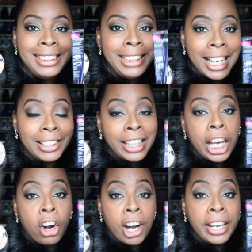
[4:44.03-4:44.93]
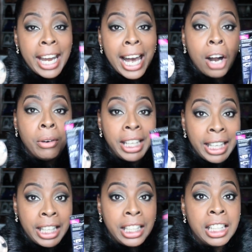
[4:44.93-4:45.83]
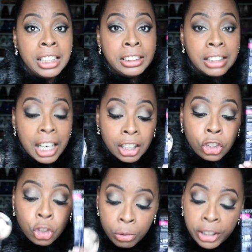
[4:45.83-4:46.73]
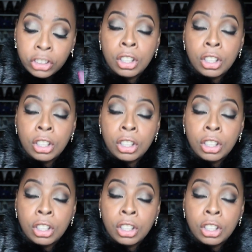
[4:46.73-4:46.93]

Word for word: yet they are now in Dollar Tree.